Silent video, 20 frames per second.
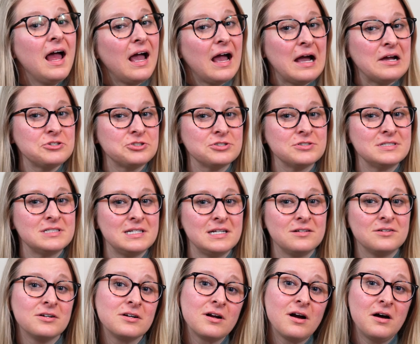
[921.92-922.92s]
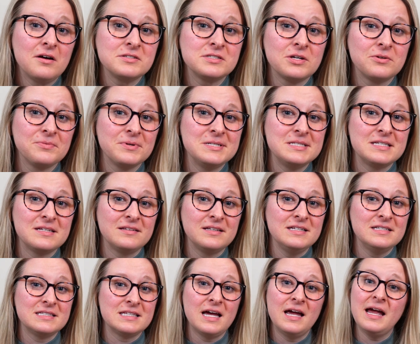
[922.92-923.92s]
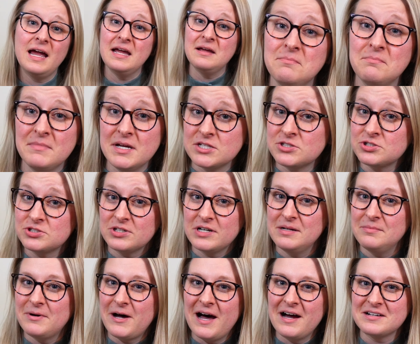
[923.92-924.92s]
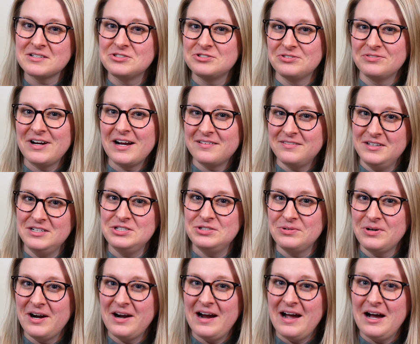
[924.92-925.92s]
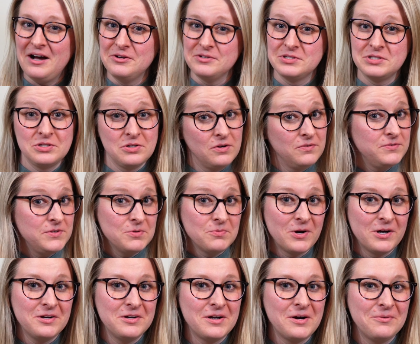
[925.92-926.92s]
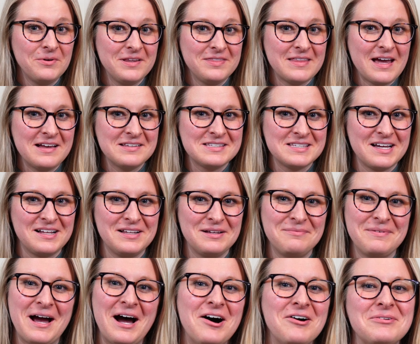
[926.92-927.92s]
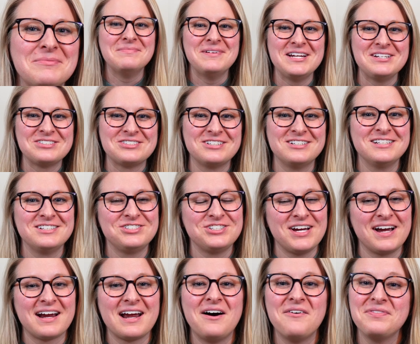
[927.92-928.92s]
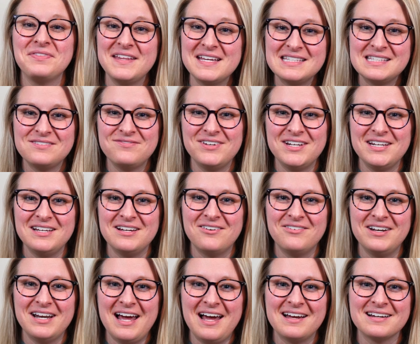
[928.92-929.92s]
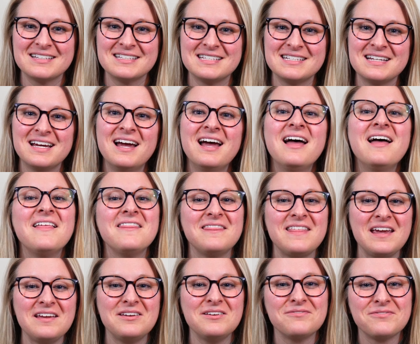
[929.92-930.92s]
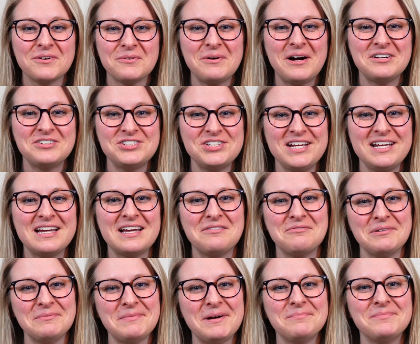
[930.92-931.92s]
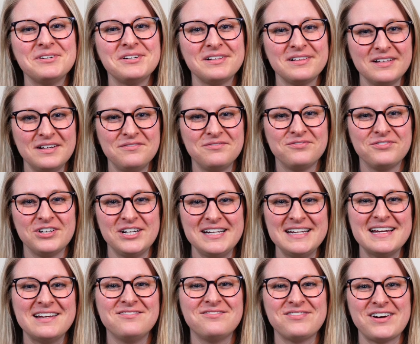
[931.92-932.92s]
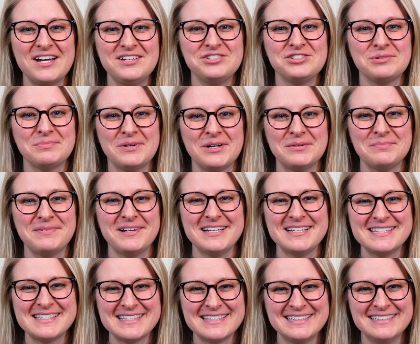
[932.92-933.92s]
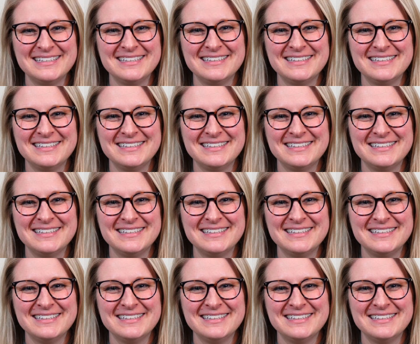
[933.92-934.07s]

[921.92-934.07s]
Azure Standard also recently sent a mystery box directly to our house, so if you want to know what that's all about, make sure to check out this video next. Thank you for watching, and remember to live free and find your purpose.